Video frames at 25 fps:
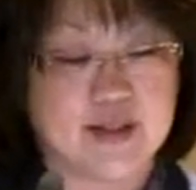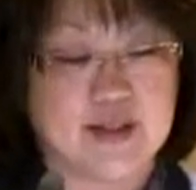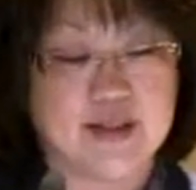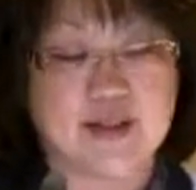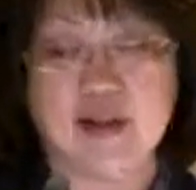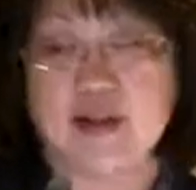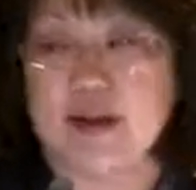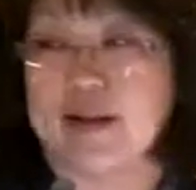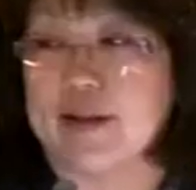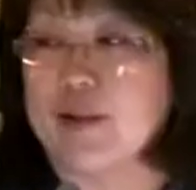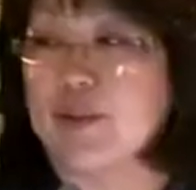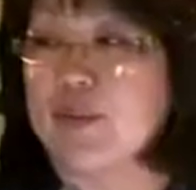
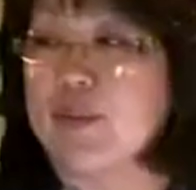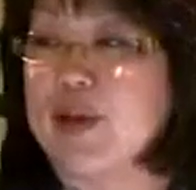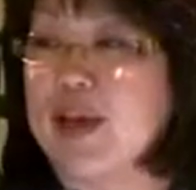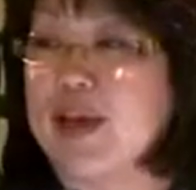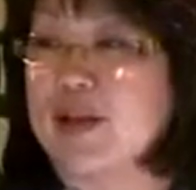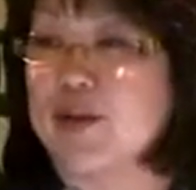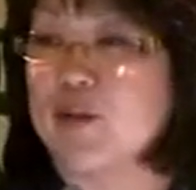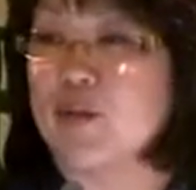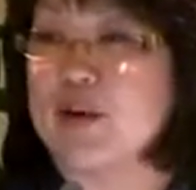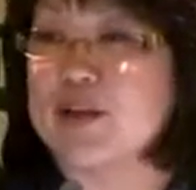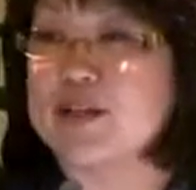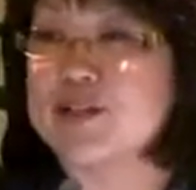Now, I know we
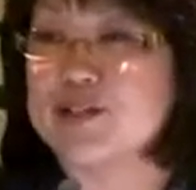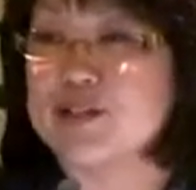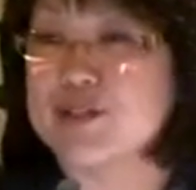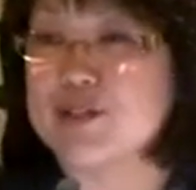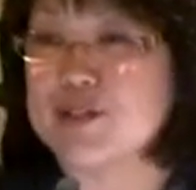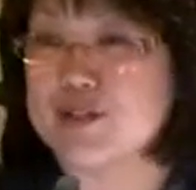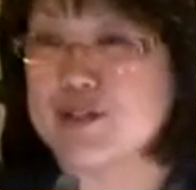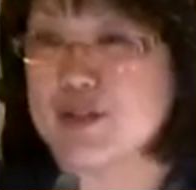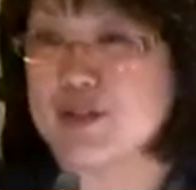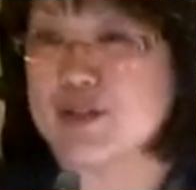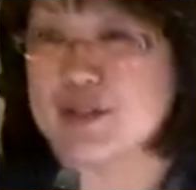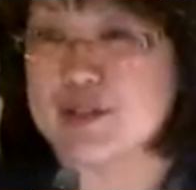had
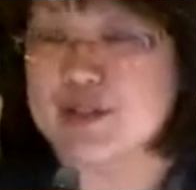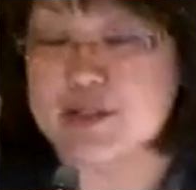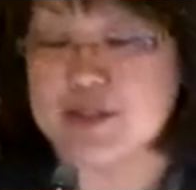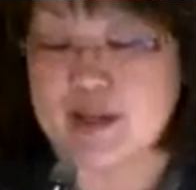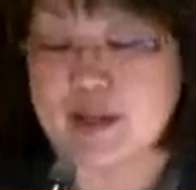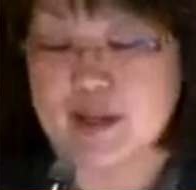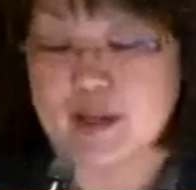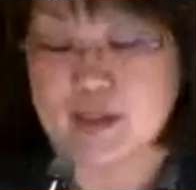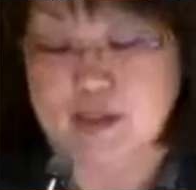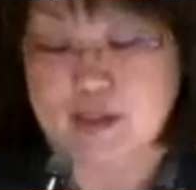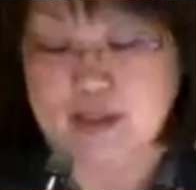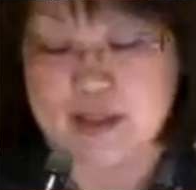questions on this
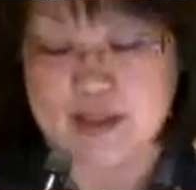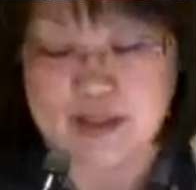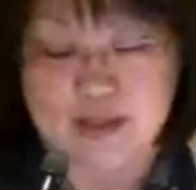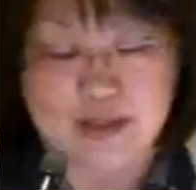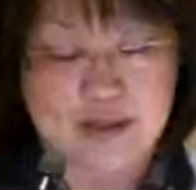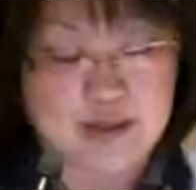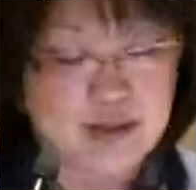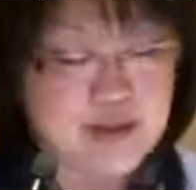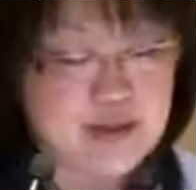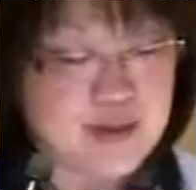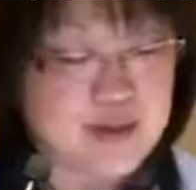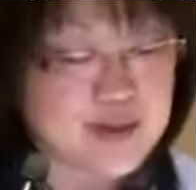area,
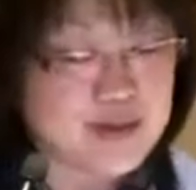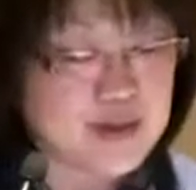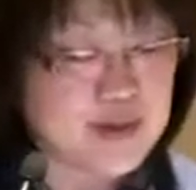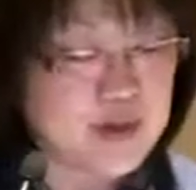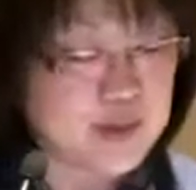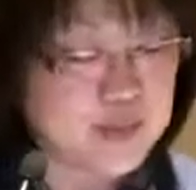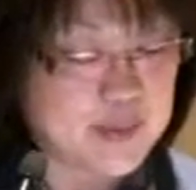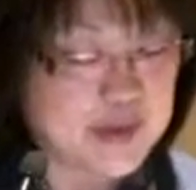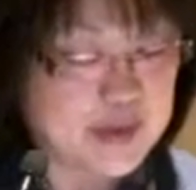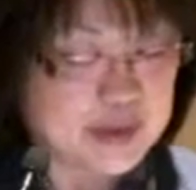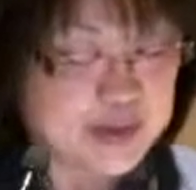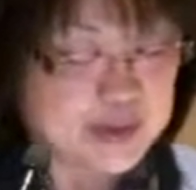so
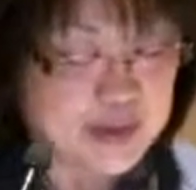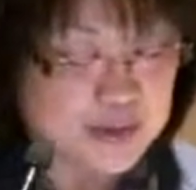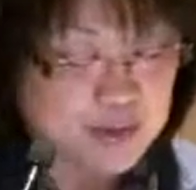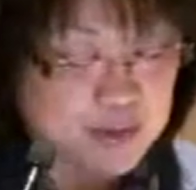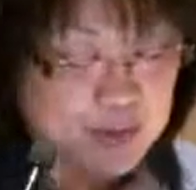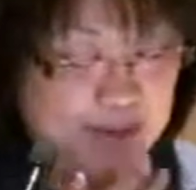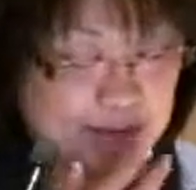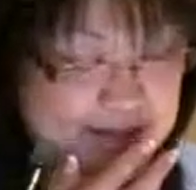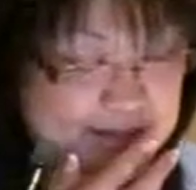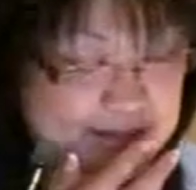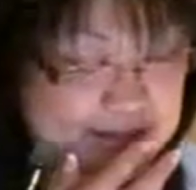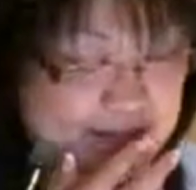I'm going to
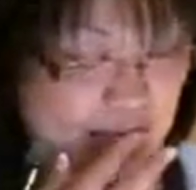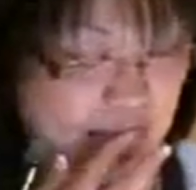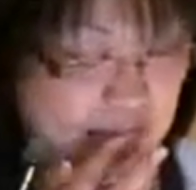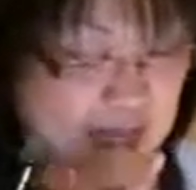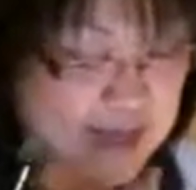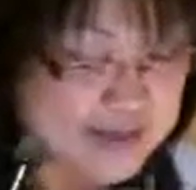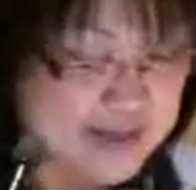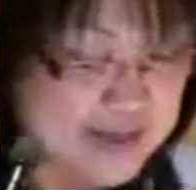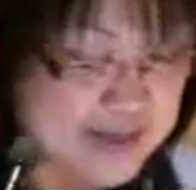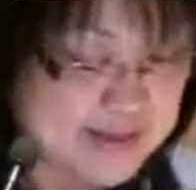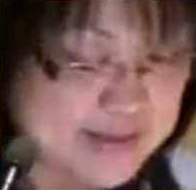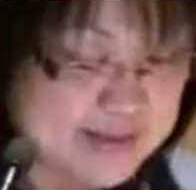address it,
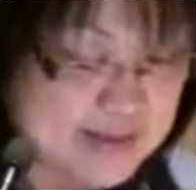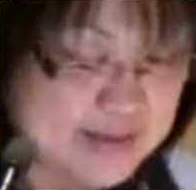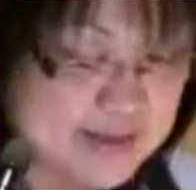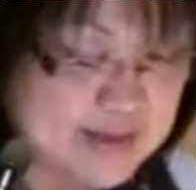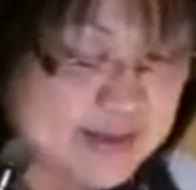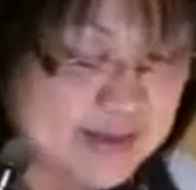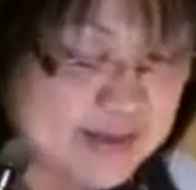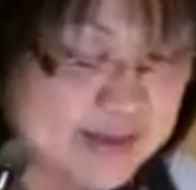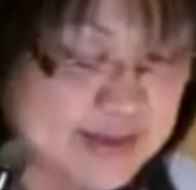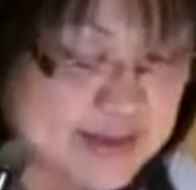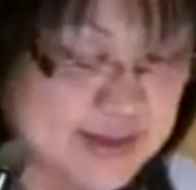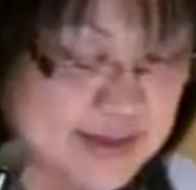and I
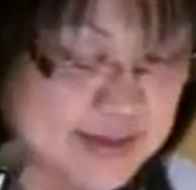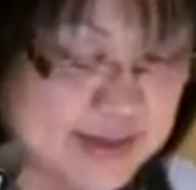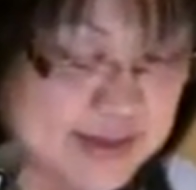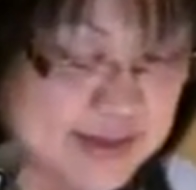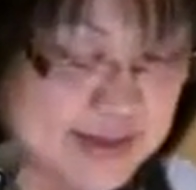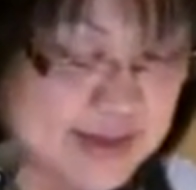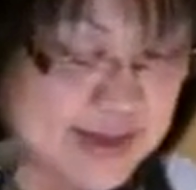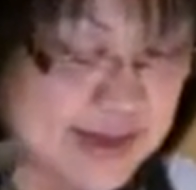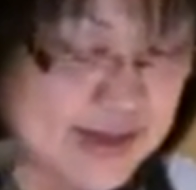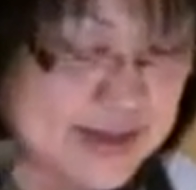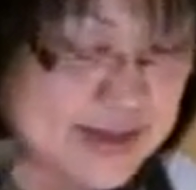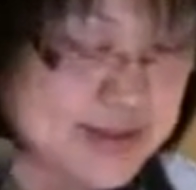think it's on
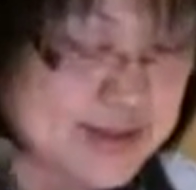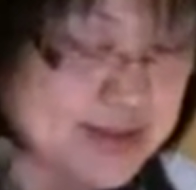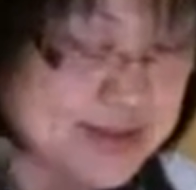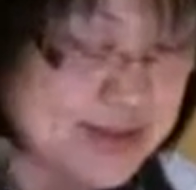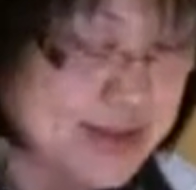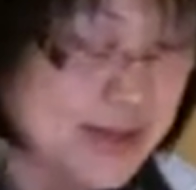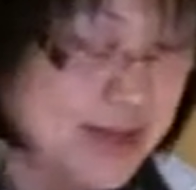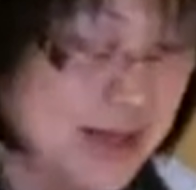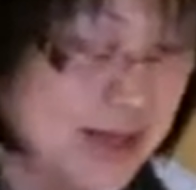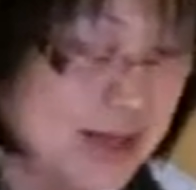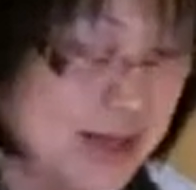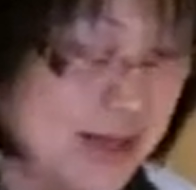the next
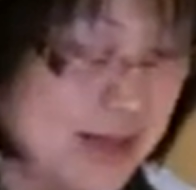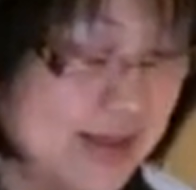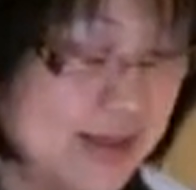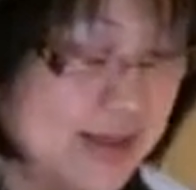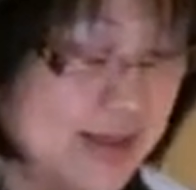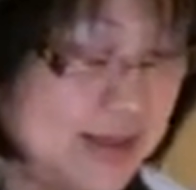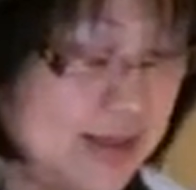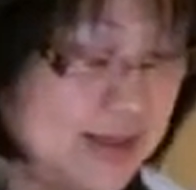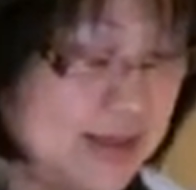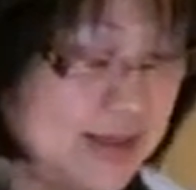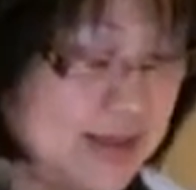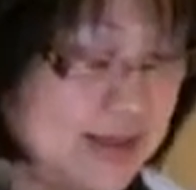slide.
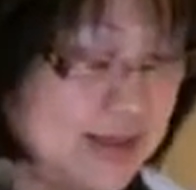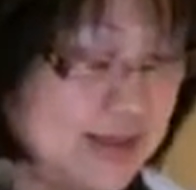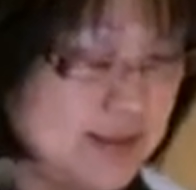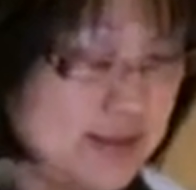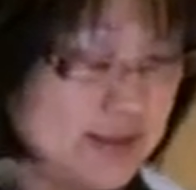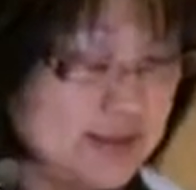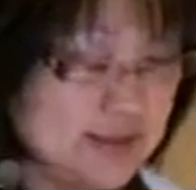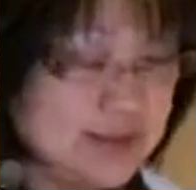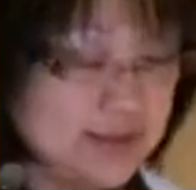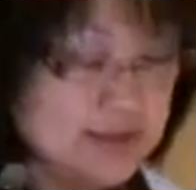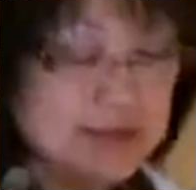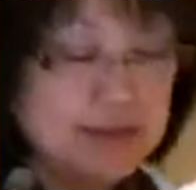
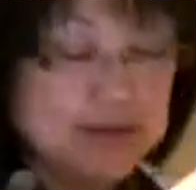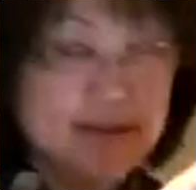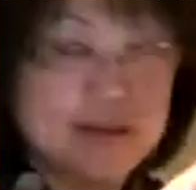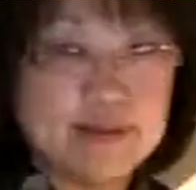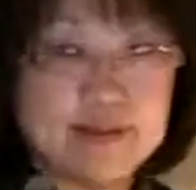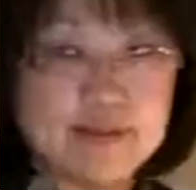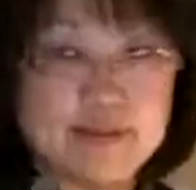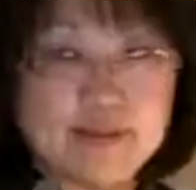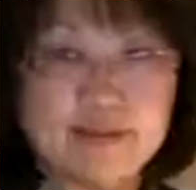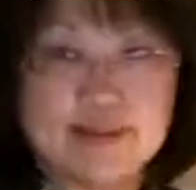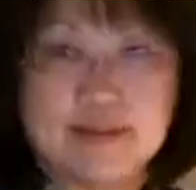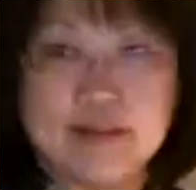
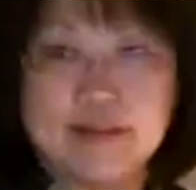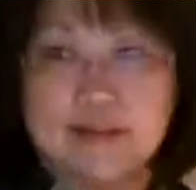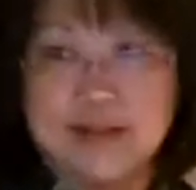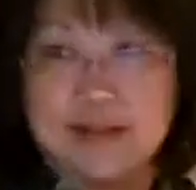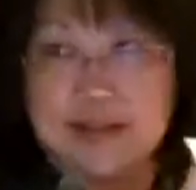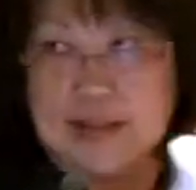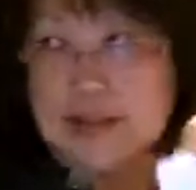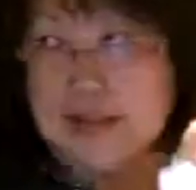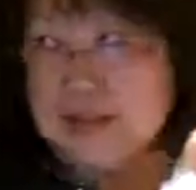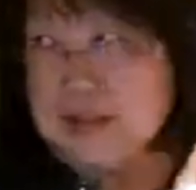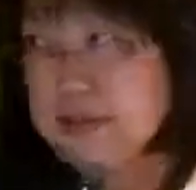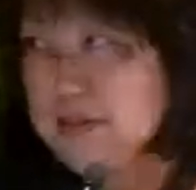Yeah.